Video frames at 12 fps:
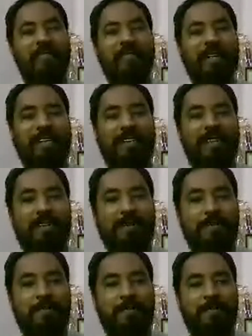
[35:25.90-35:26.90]

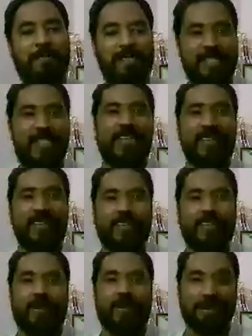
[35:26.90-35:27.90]
but still
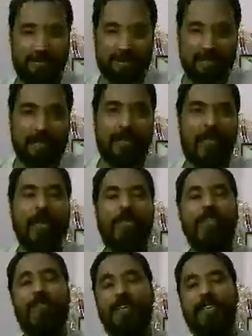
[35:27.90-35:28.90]
you have still a lot
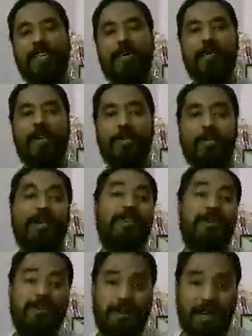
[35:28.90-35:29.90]
of free time and you want to
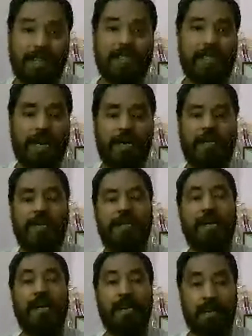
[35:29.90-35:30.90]
utilize that
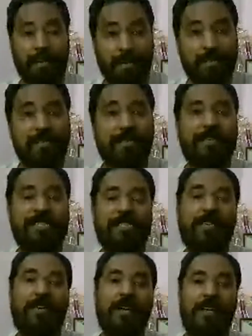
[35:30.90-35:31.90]
and earn some
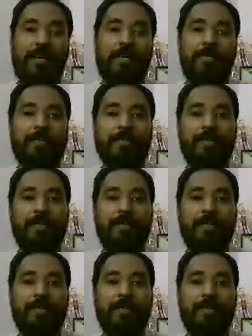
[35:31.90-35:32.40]
extra income.